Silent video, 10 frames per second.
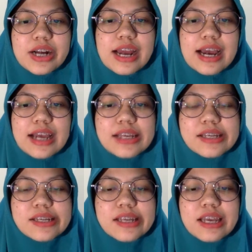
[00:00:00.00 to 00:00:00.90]

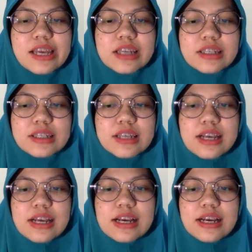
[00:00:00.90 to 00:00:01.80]
I
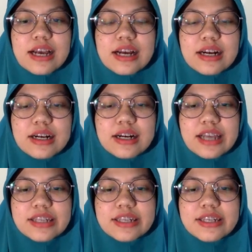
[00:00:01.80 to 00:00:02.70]

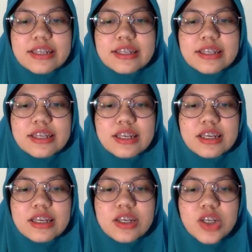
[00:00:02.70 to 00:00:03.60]
accidentally